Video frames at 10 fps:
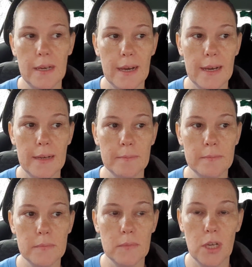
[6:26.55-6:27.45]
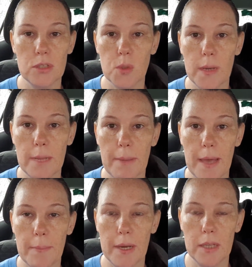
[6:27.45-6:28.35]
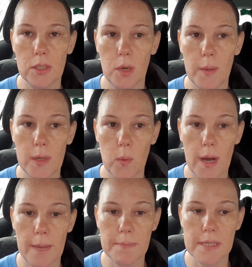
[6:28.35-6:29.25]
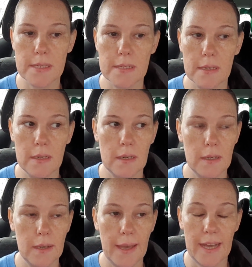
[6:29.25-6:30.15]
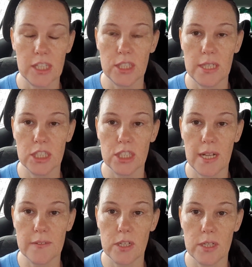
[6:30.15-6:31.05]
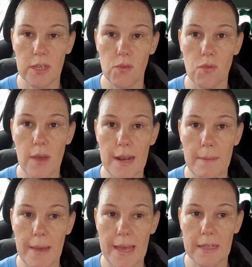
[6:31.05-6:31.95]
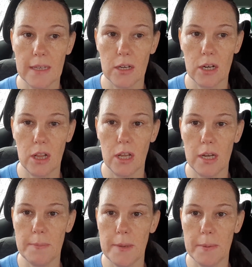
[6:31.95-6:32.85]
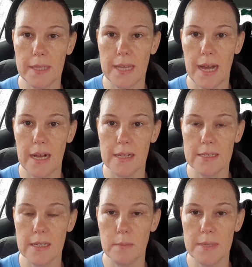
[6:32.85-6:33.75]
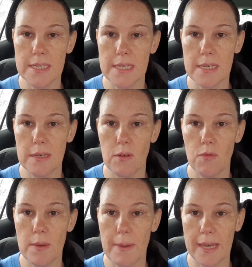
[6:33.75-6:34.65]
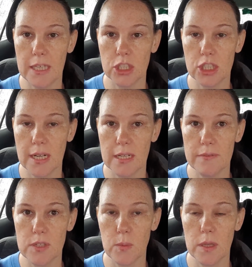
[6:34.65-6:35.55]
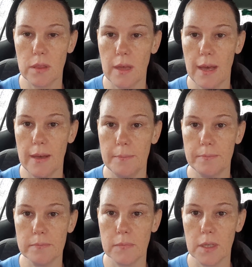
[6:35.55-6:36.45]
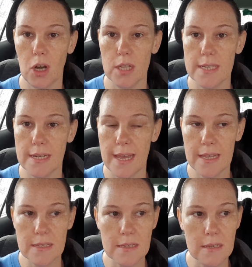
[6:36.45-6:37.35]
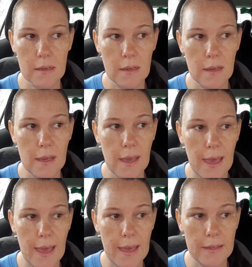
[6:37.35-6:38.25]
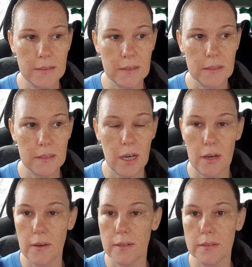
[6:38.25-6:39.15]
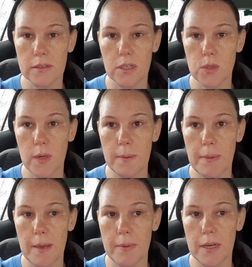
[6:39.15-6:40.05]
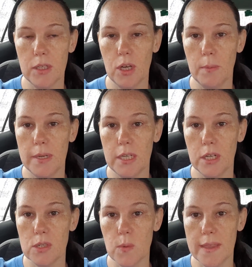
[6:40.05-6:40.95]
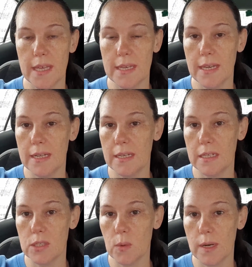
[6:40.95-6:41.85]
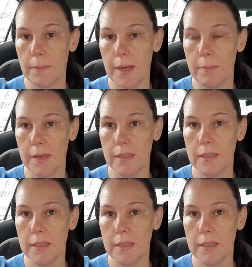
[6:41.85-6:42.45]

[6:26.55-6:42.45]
Um, no toilet paper, no wet wipes. Actually, the shelves are looking really bad. They've got a lot of people in the aisles that are busy repacking shelves with um, odds and ends. And yeah, no toilet paper. Nobody knows when they're getting any toilet paper.